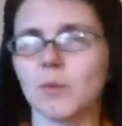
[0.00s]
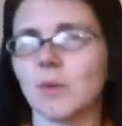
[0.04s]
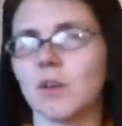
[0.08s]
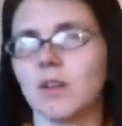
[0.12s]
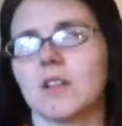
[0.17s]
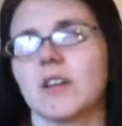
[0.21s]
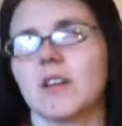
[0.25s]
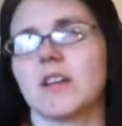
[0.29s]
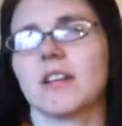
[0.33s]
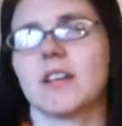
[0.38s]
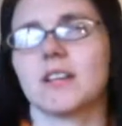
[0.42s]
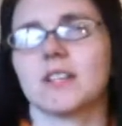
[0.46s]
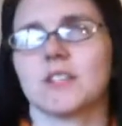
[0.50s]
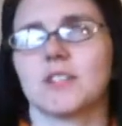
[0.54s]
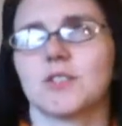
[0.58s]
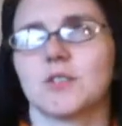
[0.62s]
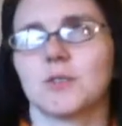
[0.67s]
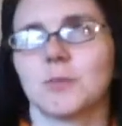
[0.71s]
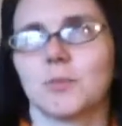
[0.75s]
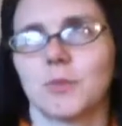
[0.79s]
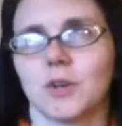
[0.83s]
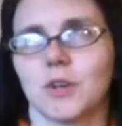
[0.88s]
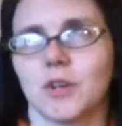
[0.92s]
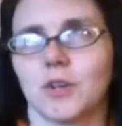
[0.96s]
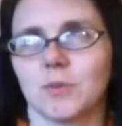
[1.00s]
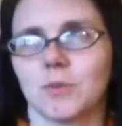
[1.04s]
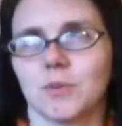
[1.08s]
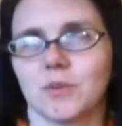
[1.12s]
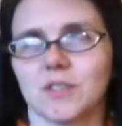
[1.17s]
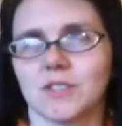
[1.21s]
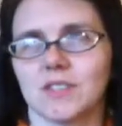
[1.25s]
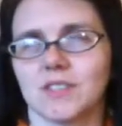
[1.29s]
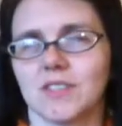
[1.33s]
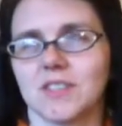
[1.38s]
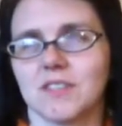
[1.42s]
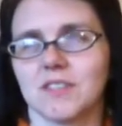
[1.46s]
Well, I guess the super good
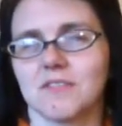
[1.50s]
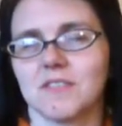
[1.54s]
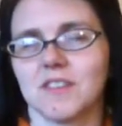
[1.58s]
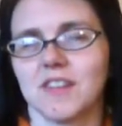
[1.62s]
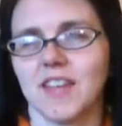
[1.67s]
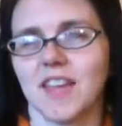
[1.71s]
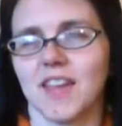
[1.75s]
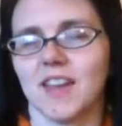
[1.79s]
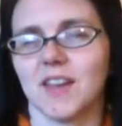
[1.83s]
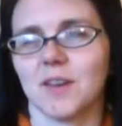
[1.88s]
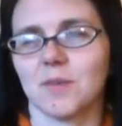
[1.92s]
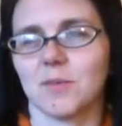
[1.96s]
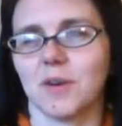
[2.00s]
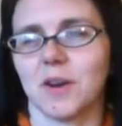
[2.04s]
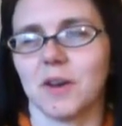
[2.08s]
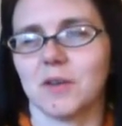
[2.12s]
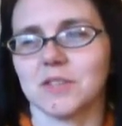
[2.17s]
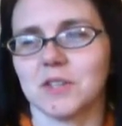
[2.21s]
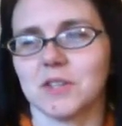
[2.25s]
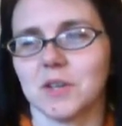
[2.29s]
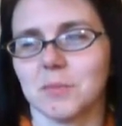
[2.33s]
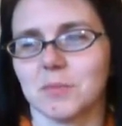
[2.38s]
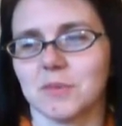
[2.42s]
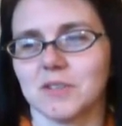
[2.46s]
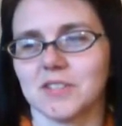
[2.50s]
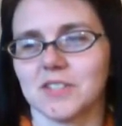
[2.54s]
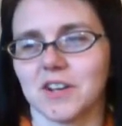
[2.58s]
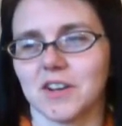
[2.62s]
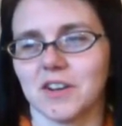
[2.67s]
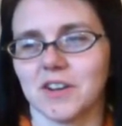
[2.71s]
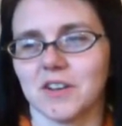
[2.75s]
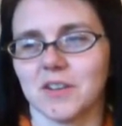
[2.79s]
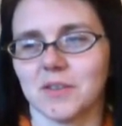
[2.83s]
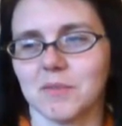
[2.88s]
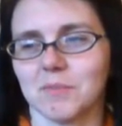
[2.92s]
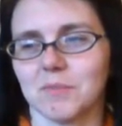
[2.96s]
was in the VKN when I was helping
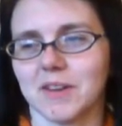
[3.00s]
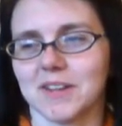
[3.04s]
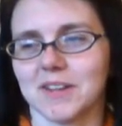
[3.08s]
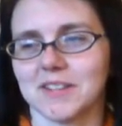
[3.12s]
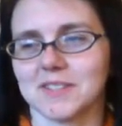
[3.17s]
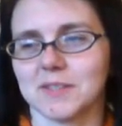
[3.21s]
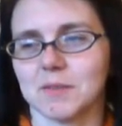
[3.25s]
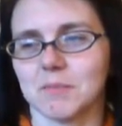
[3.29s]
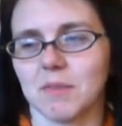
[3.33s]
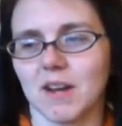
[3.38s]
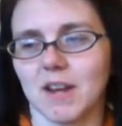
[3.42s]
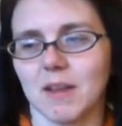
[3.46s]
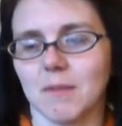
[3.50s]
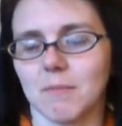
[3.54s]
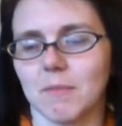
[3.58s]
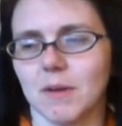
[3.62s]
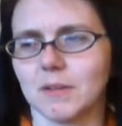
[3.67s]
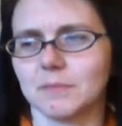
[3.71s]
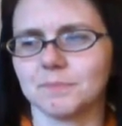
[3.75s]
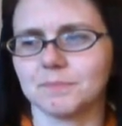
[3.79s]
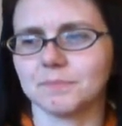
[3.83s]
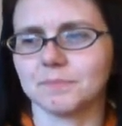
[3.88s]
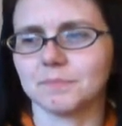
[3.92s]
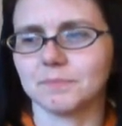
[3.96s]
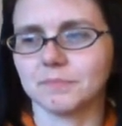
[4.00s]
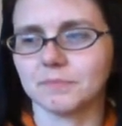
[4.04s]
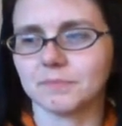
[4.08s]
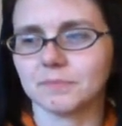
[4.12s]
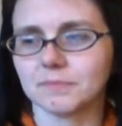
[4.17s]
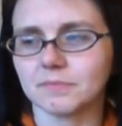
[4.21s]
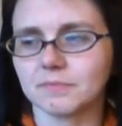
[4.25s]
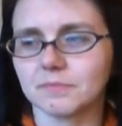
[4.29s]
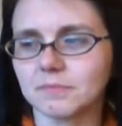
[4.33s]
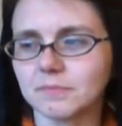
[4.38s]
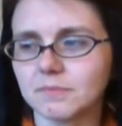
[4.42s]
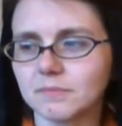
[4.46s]
Sarah make some money, but
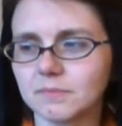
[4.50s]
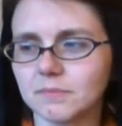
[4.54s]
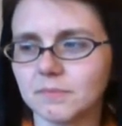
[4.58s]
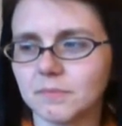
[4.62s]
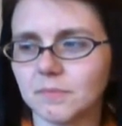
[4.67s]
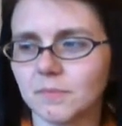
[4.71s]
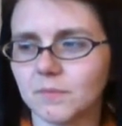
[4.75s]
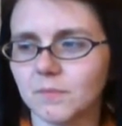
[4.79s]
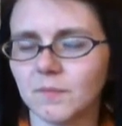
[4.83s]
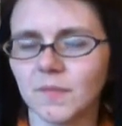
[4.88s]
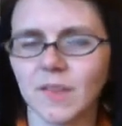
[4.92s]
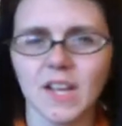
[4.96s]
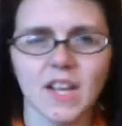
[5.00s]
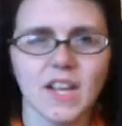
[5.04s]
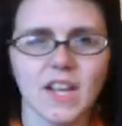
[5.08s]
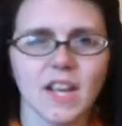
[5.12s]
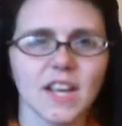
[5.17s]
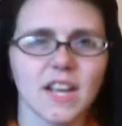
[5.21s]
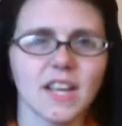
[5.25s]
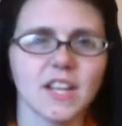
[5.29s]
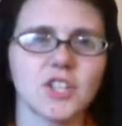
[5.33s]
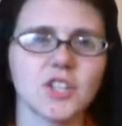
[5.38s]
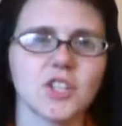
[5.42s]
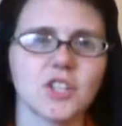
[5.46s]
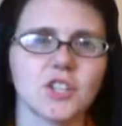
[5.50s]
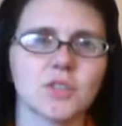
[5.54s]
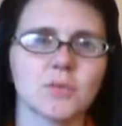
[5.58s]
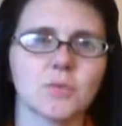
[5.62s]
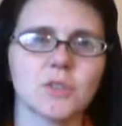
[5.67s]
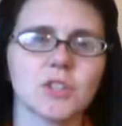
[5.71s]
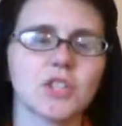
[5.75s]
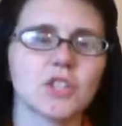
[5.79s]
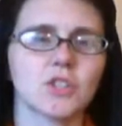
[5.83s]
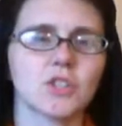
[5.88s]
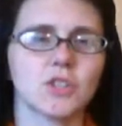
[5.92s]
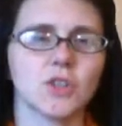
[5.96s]
it just
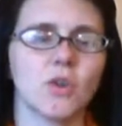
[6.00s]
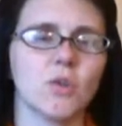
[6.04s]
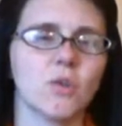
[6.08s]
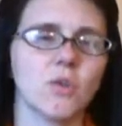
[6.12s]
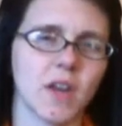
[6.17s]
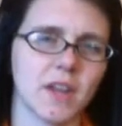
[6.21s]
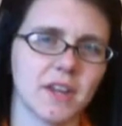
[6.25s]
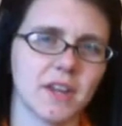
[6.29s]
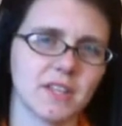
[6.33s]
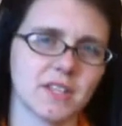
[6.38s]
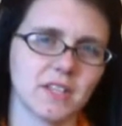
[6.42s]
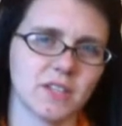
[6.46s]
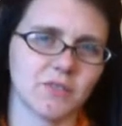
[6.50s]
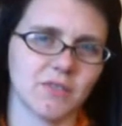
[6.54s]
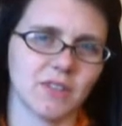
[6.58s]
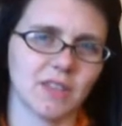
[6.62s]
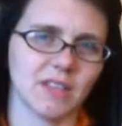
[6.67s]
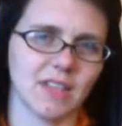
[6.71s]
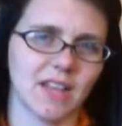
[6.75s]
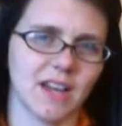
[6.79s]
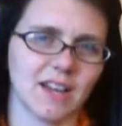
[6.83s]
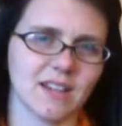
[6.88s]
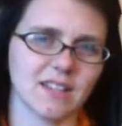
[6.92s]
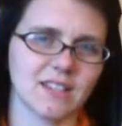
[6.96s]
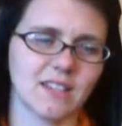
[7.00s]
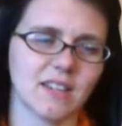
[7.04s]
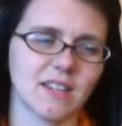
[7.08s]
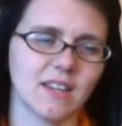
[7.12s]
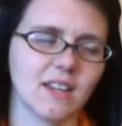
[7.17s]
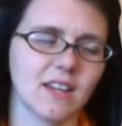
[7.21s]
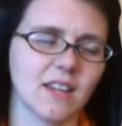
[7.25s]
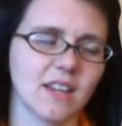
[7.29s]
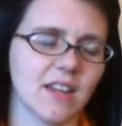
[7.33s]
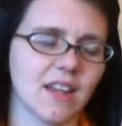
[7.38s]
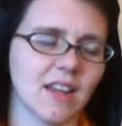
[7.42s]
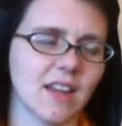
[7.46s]
was so nice and
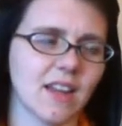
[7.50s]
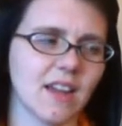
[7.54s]
relaxing.